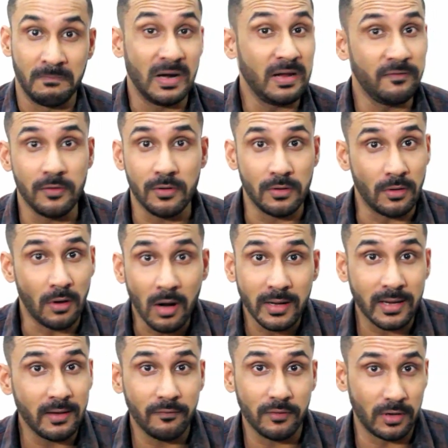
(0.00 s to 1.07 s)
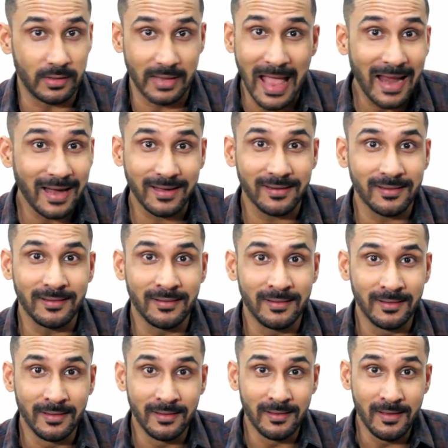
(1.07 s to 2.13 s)
But if you're not here for that,
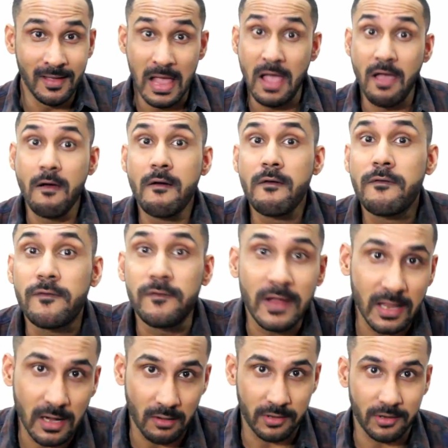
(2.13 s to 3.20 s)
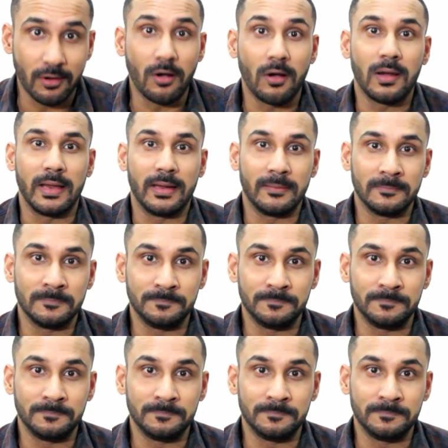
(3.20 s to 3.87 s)
figure out your calling.